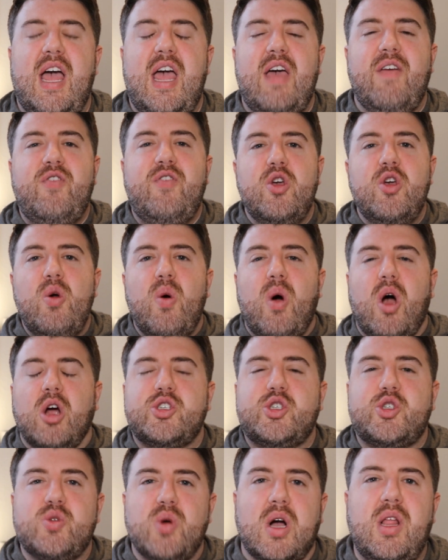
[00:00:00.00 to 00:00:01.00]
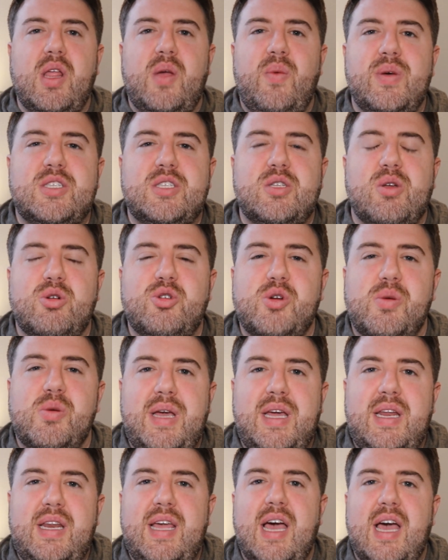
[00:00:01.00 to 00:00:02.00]
If you are struggling with social
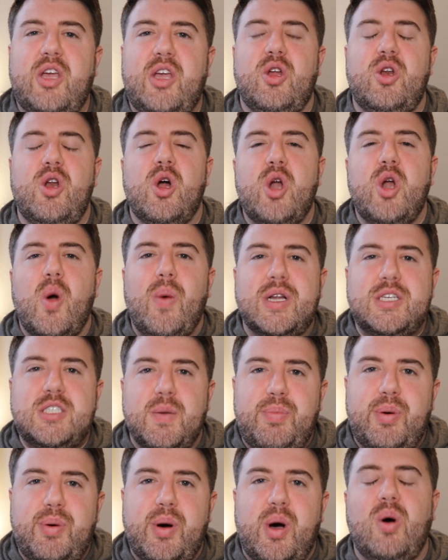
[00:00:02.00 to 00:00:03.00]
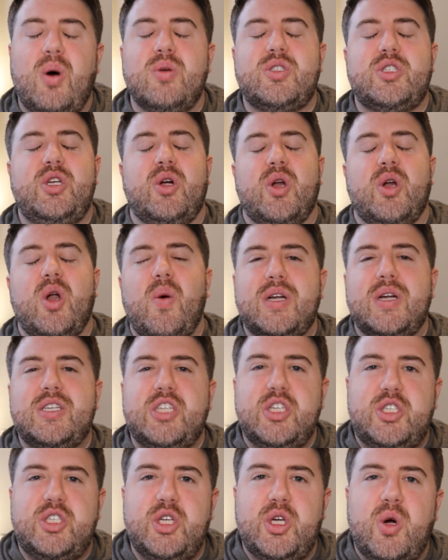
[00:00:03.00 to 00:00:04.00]
media, you don't know what to post, you don't know what to
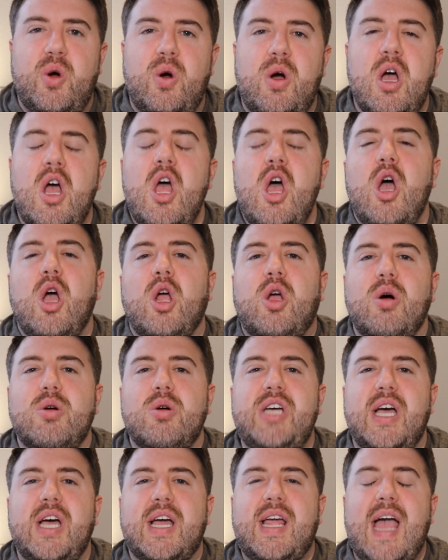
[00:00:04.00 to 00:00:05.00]
do, go check